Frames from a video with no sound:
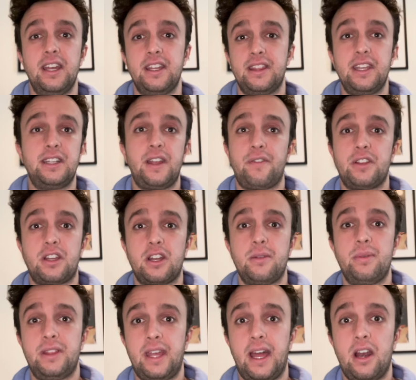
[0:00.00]
they definitely could have
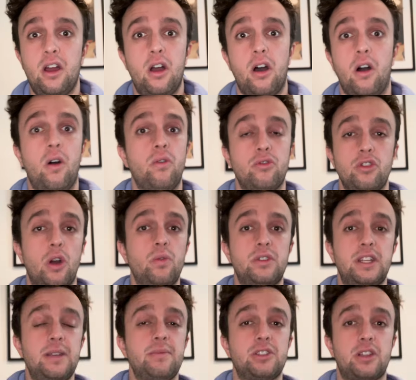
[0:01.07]
been that, oh, no
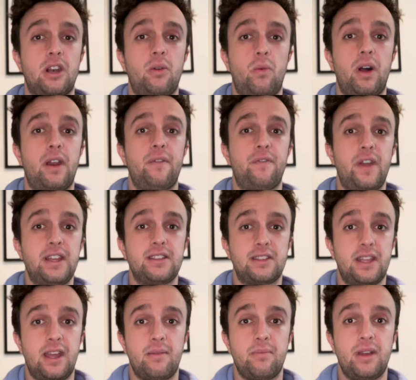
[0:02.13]
team is going to want to face
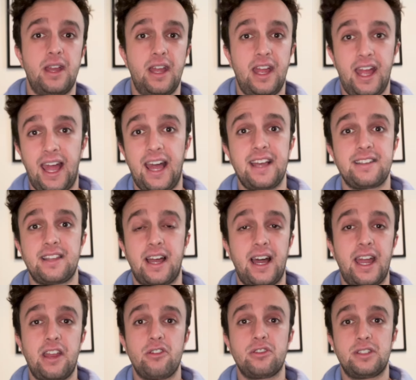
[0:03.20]
them as the
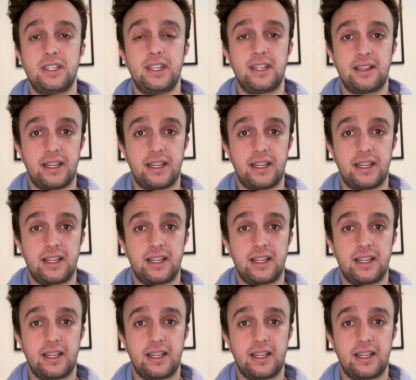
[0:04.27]
higher seed.